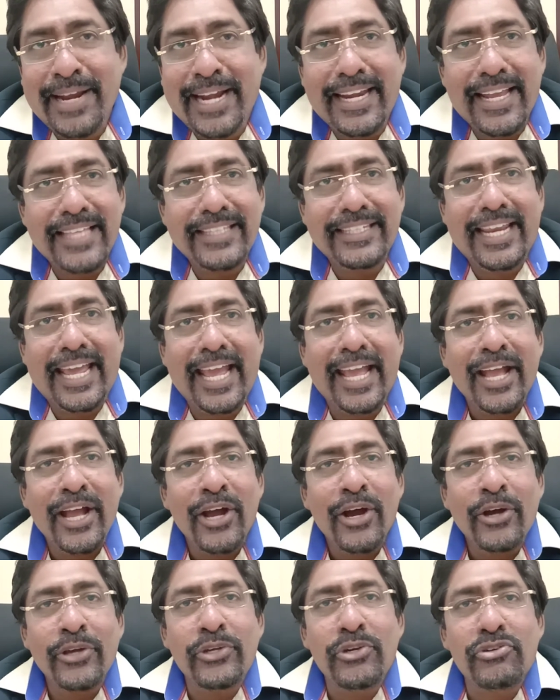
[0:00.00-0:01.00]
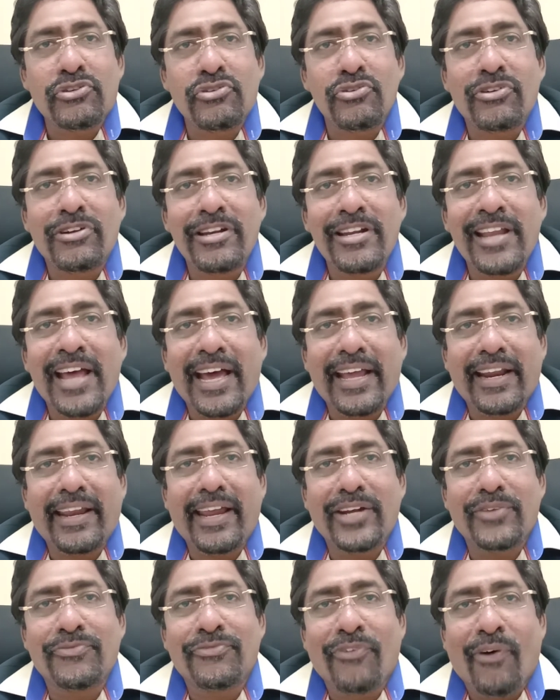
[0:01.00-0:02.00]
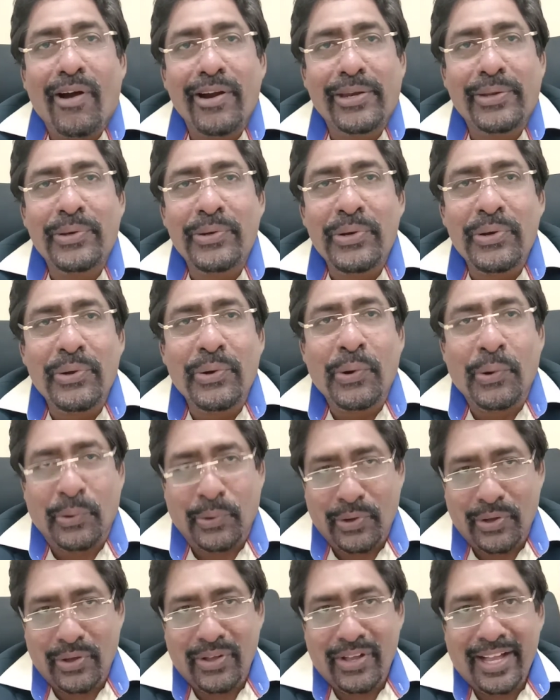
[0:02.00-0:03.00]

At the end of the day, you should narrate what you know.